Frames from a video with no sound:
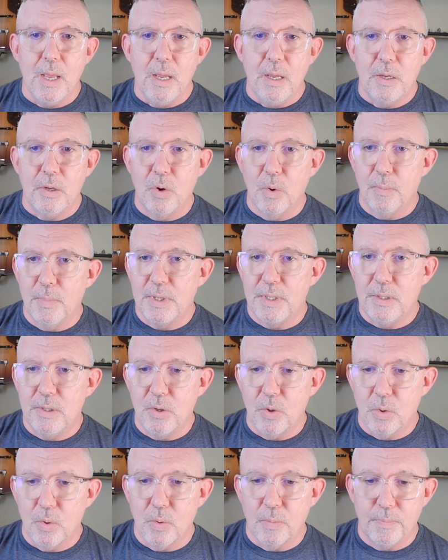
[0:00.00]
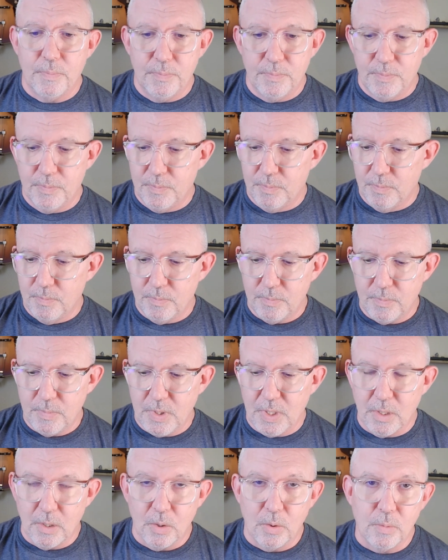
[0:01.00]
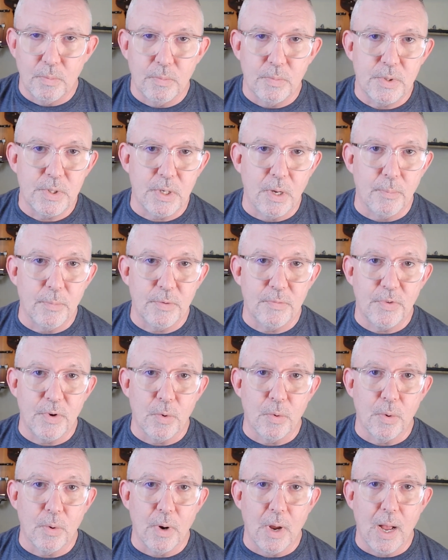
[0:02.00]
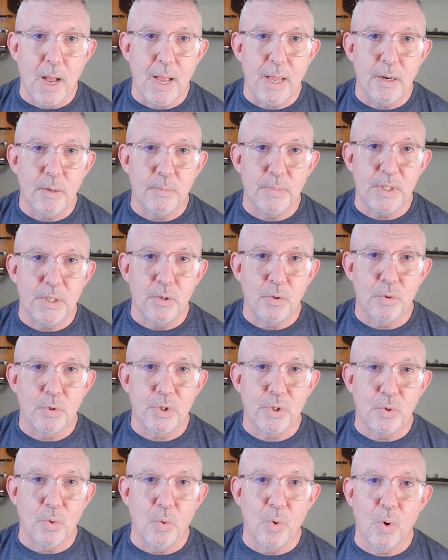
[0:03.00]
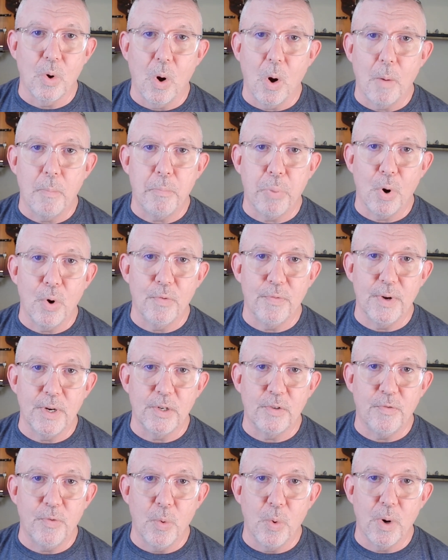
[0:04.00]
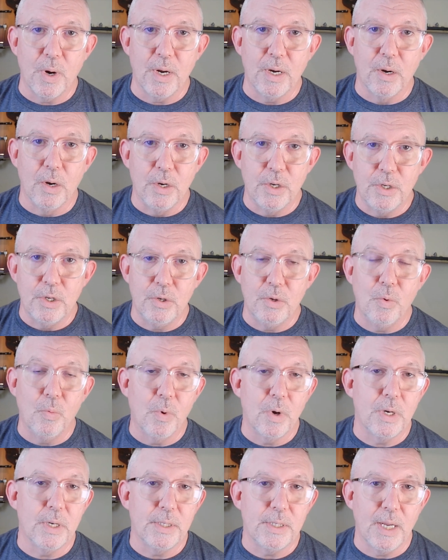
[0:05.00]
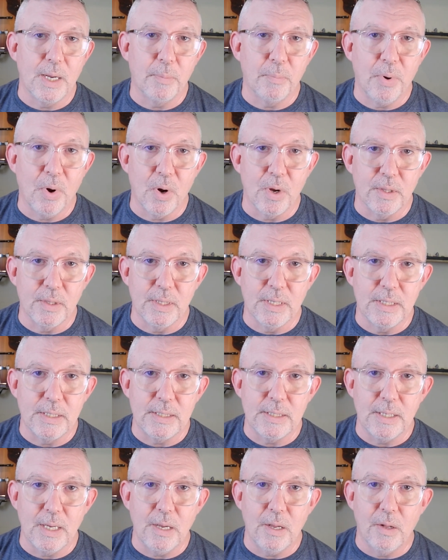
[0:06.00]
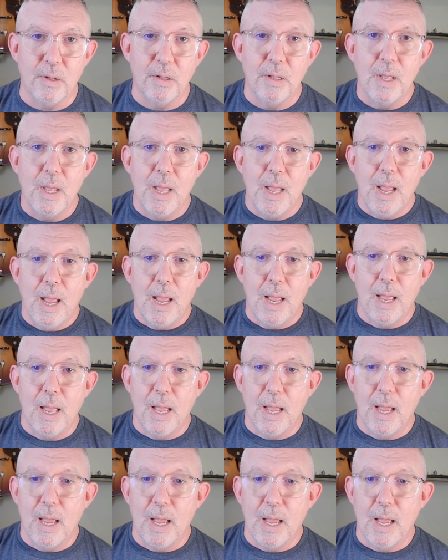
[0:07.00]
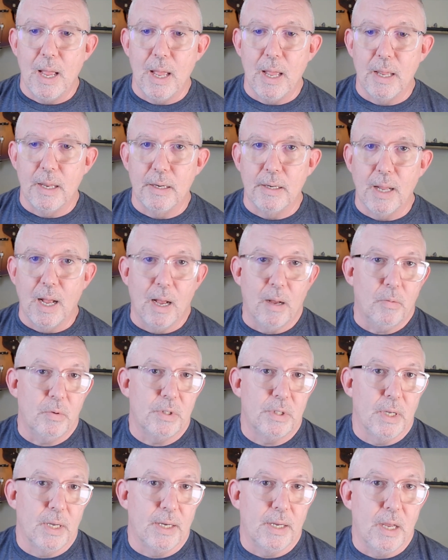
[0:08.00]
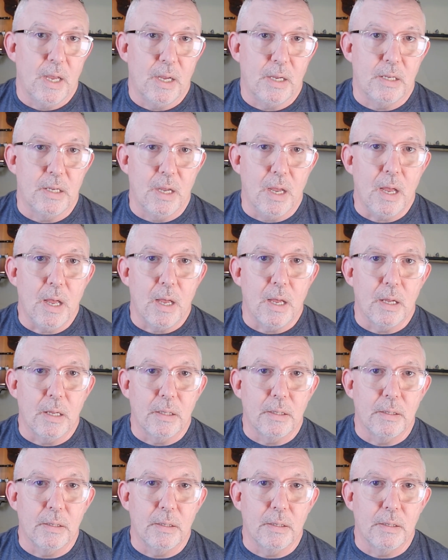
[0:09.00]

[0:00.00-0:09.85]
Your some of your items in your store are perfect for it. Do you want to take part in this sale? And I was like, heck yeah.